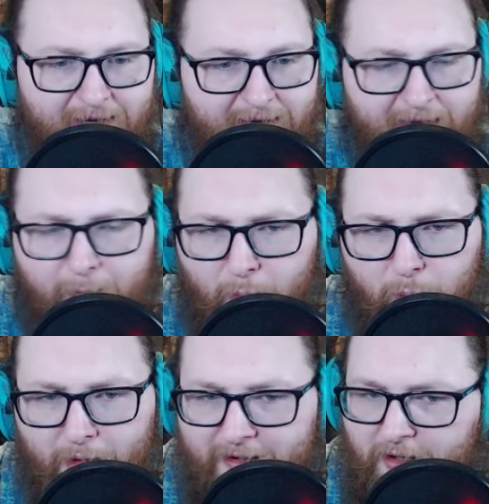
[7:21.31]
It
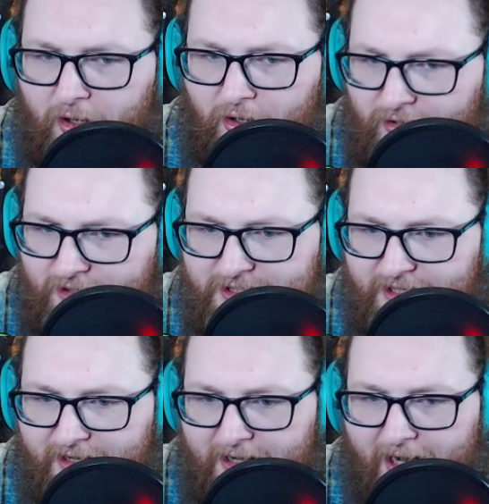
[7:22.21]
wouldn't hurt to
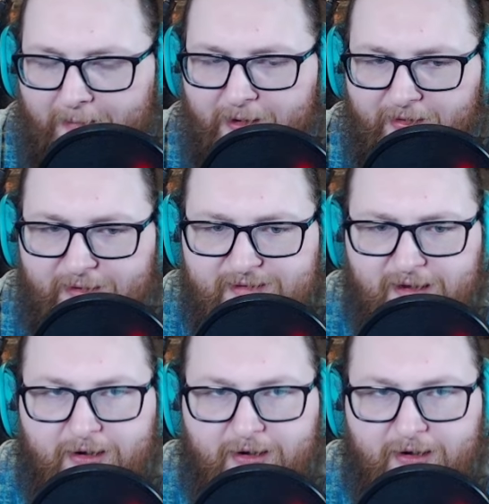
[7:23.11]
get a copy of this.